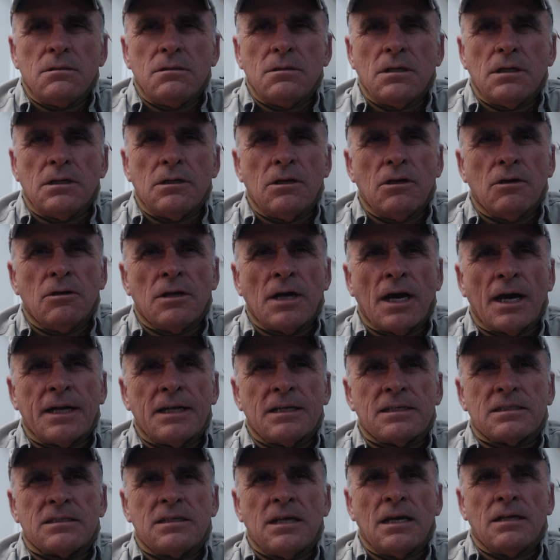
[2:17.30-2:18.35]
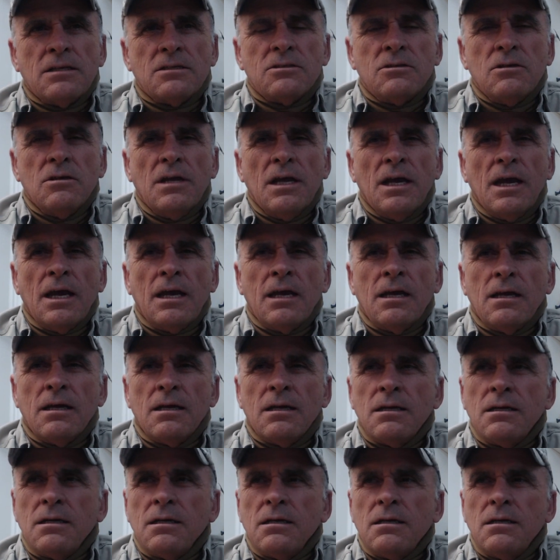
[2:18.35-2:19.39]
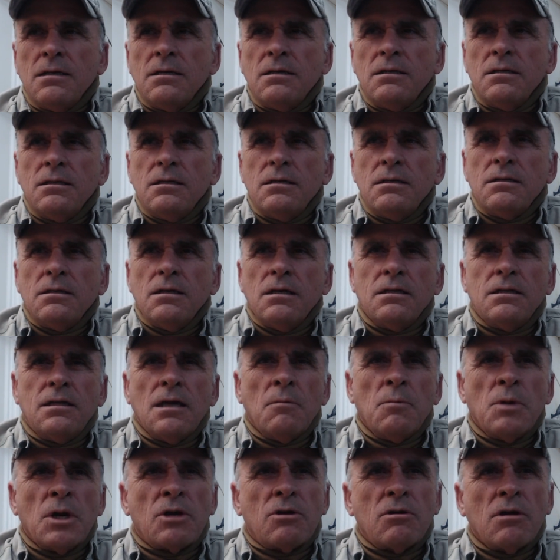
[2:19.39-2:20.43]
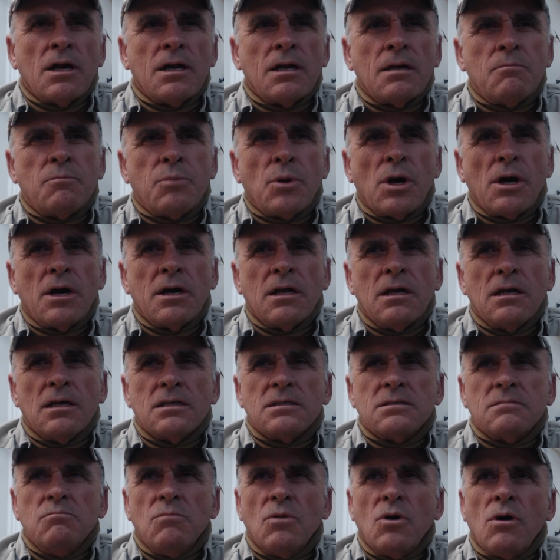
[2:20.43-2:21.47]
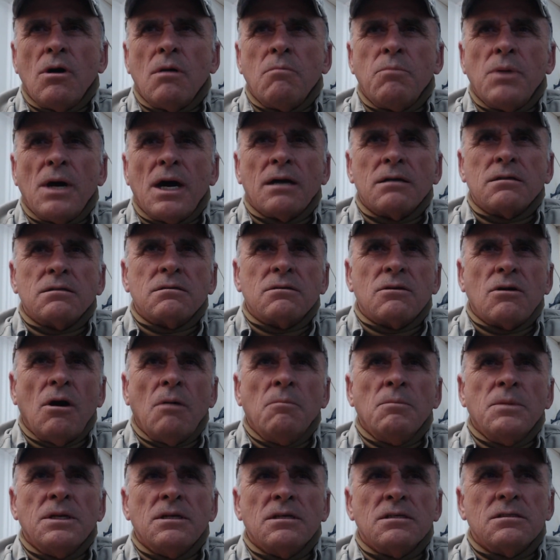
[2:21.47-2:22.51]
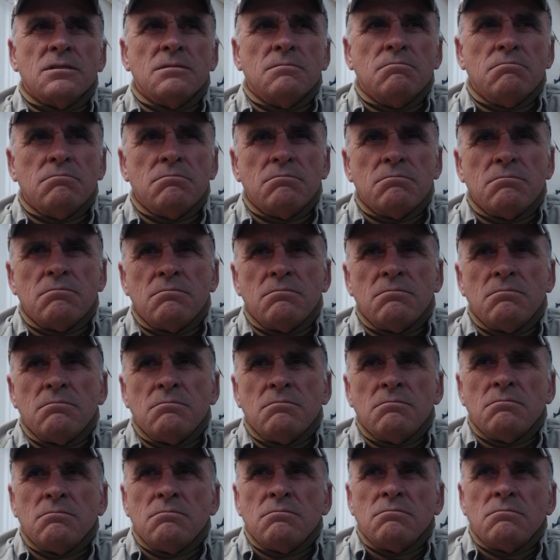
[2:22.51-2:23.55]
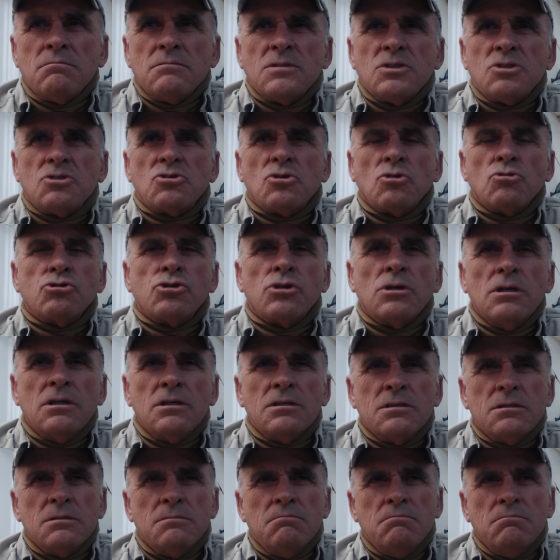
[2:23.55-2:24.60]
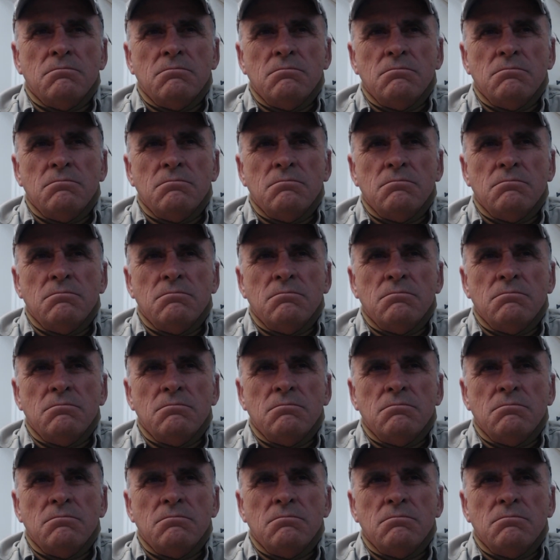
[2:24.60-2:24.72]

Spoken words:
In the United States today, the Democratic Party is more about communism, socialism,